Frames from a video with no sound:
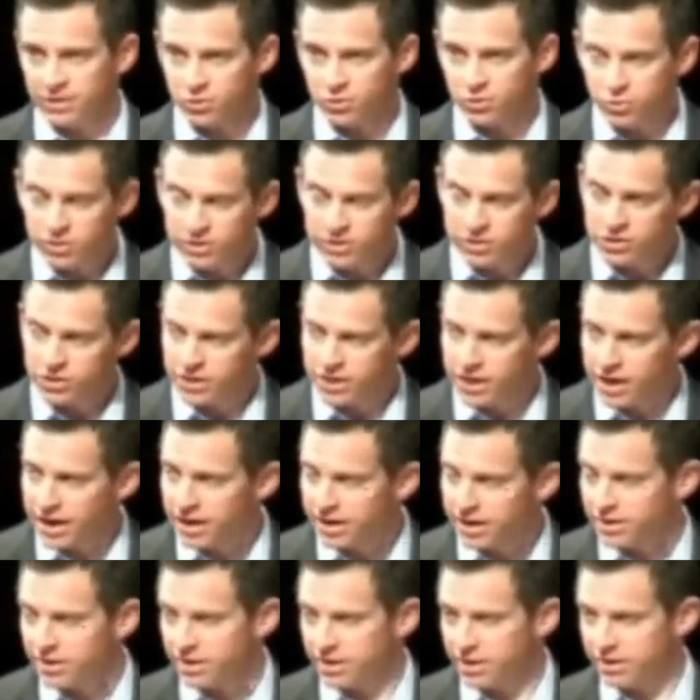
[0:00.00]
Okay,
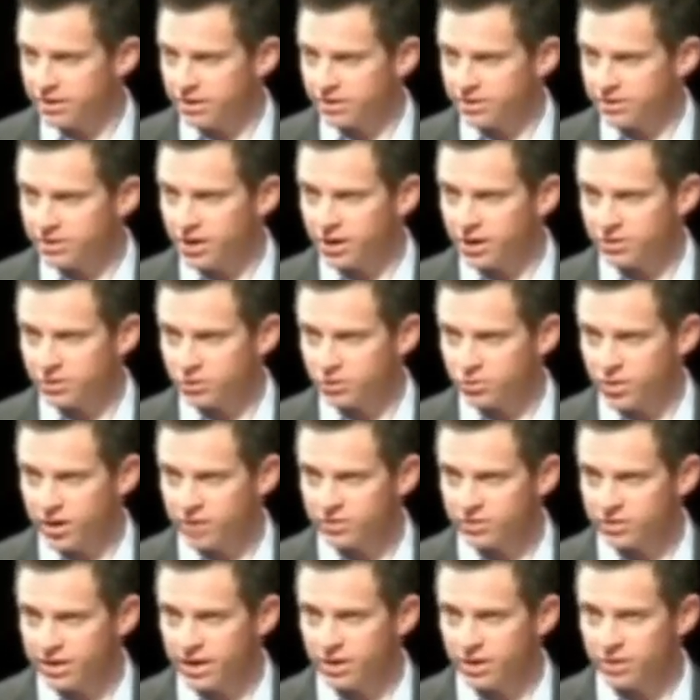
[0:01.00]
Christianity, on Dr.
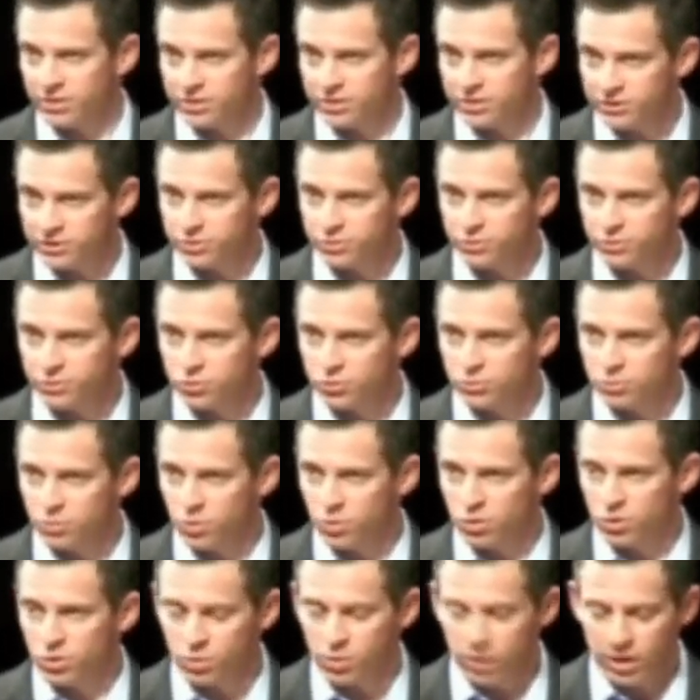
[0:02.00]
Craig's account, is the
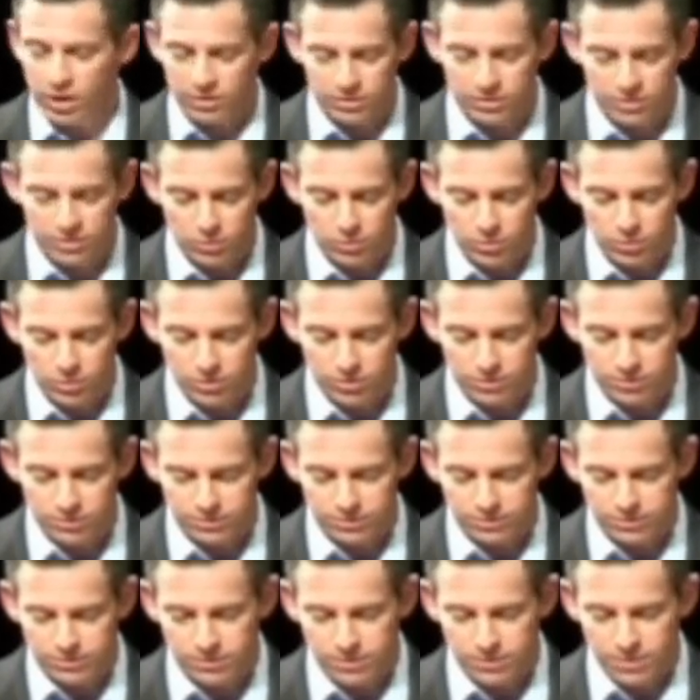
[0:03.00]
true moral wealth of the
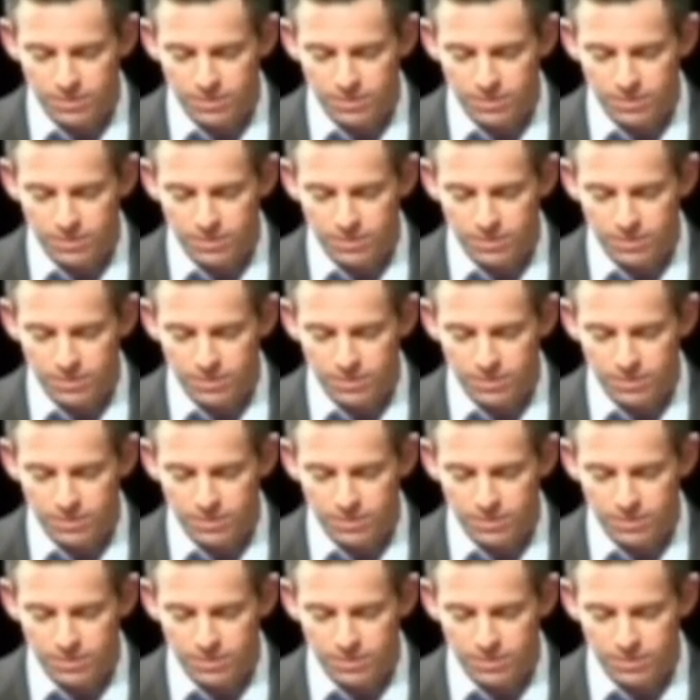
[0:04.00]
world.